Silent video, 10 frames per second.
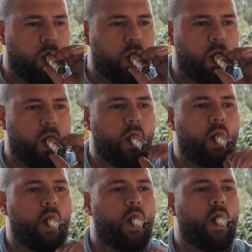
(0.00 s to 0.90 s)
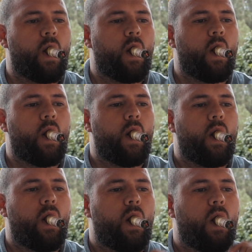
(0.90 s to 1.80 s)
Still very easy to retrohale.
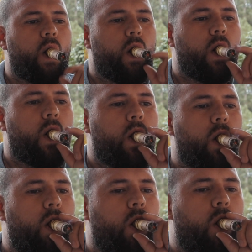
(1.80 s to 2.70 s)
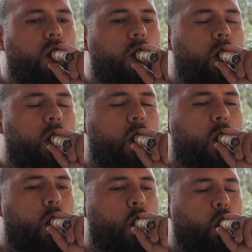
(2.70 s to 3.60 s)
I will say,
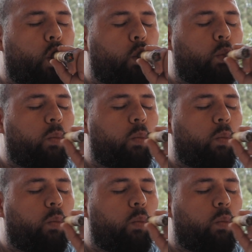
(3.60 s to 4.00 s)
you know, now